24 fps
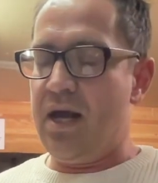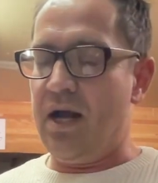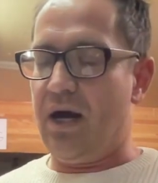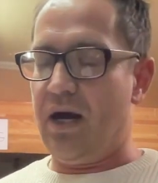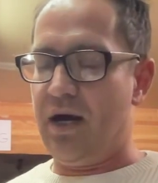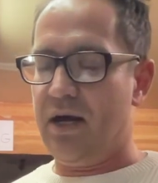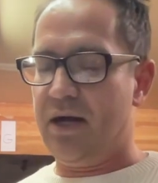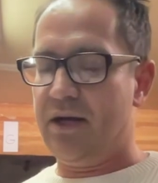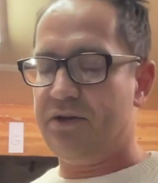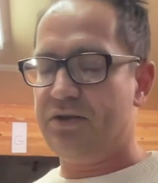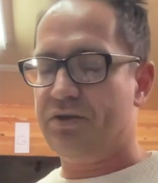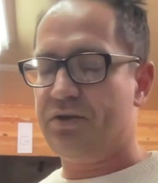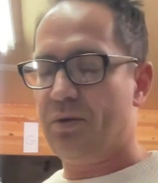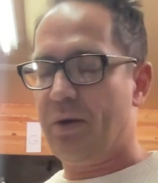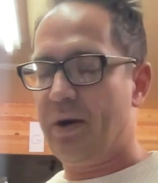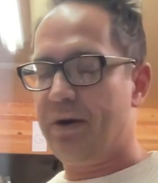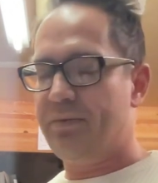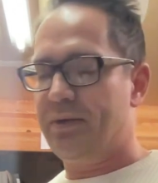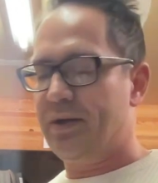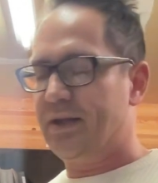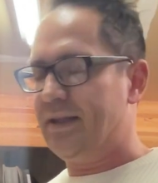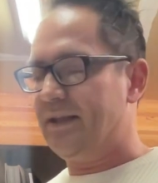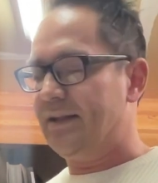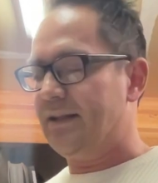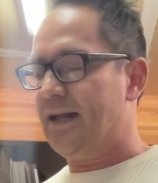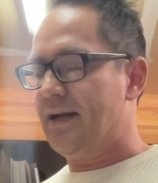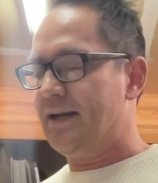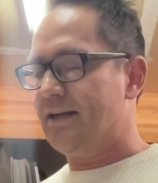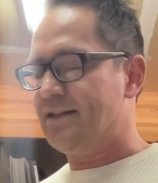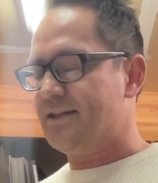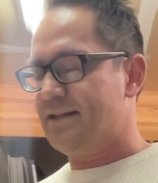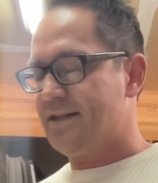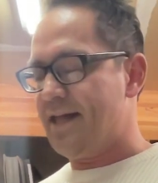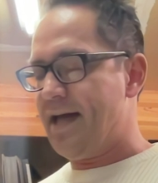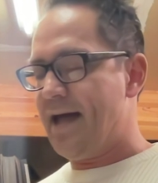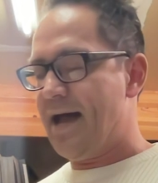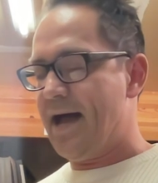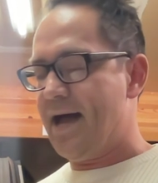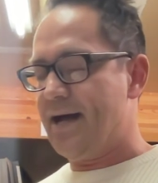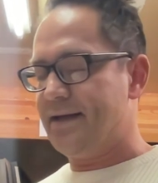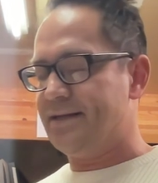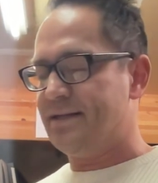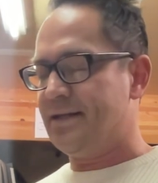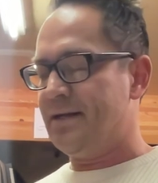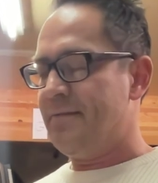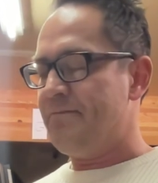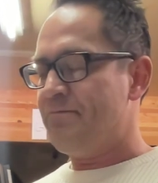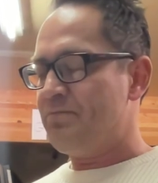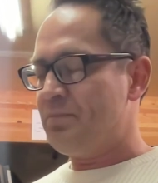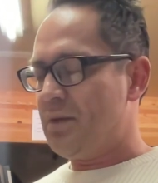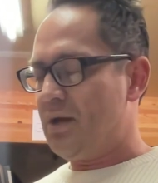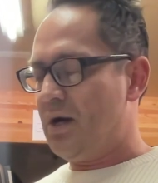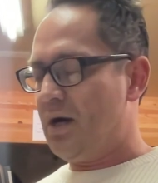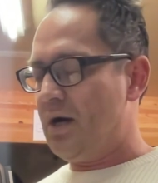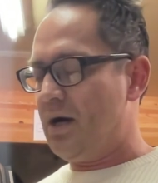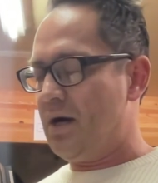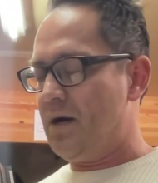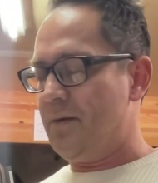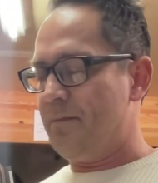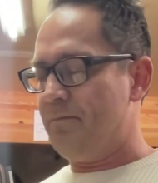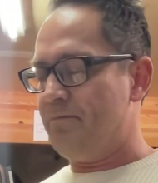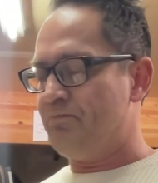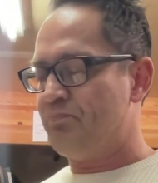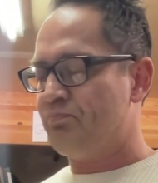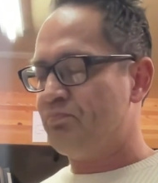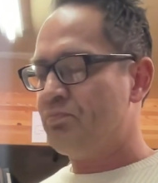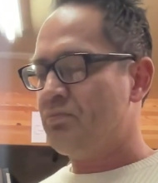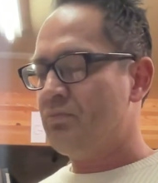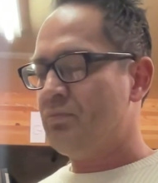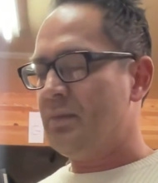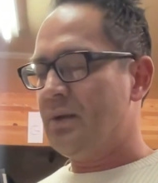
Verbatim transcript: uh, so i really liked that um,